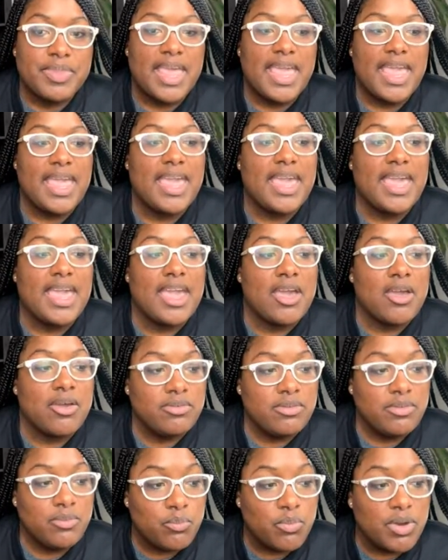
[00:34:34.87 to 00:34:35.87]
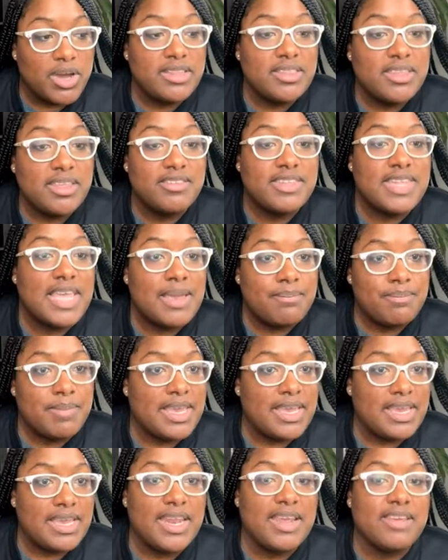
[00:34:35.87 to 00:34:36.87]
And what does that
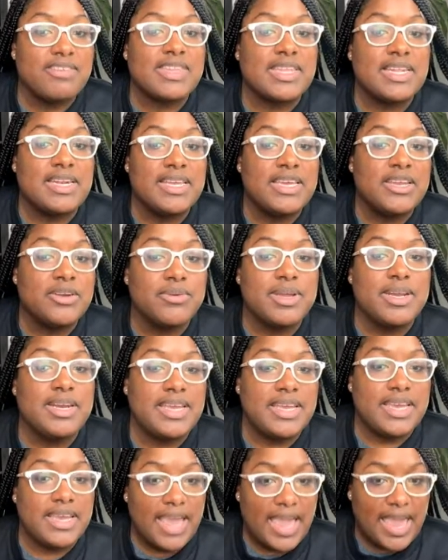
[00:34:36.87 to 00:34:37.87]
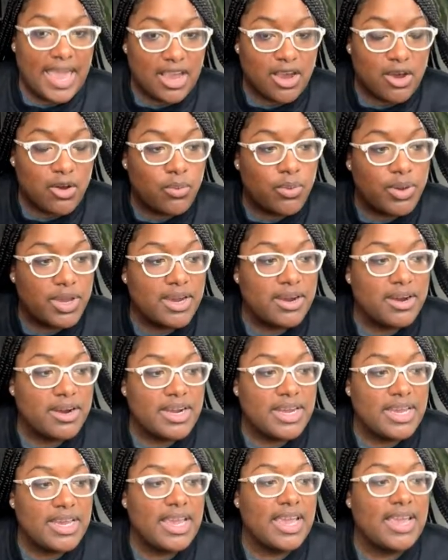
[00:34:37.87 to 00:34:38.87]
mean? It's literally a
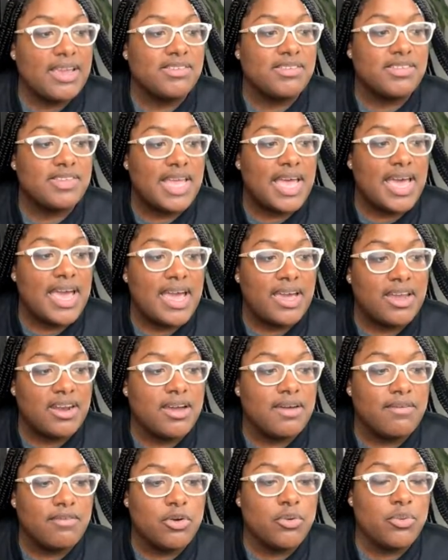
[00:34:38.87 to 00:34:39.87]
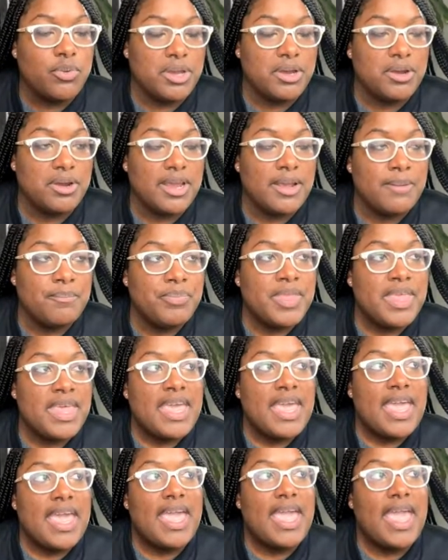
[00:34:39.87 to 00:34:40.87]
query inside of a query.
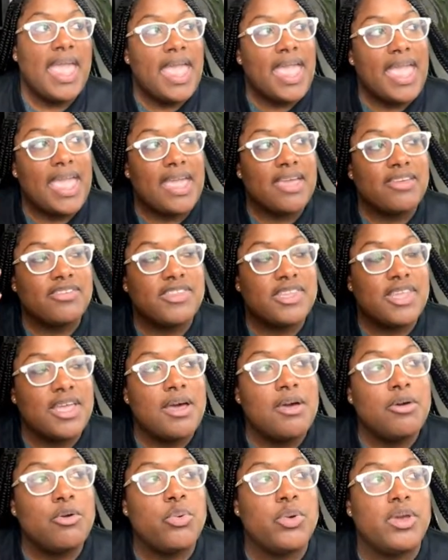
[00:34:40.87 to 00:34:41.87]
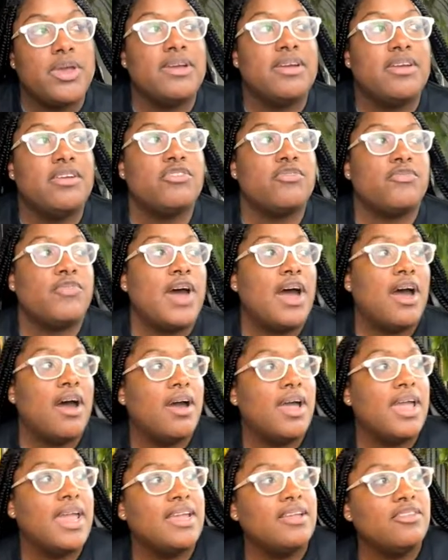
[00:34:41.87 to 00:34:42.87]
And subqueries
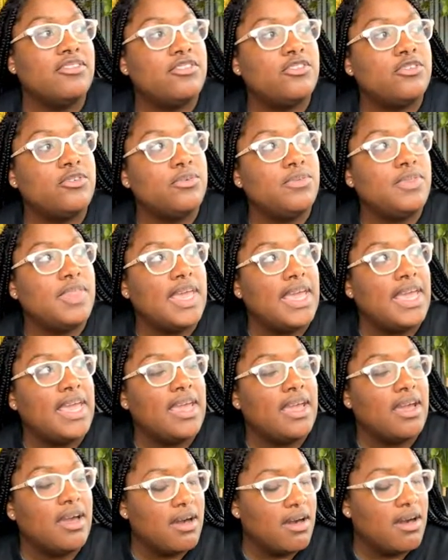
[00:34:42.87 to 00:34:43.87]
fall into that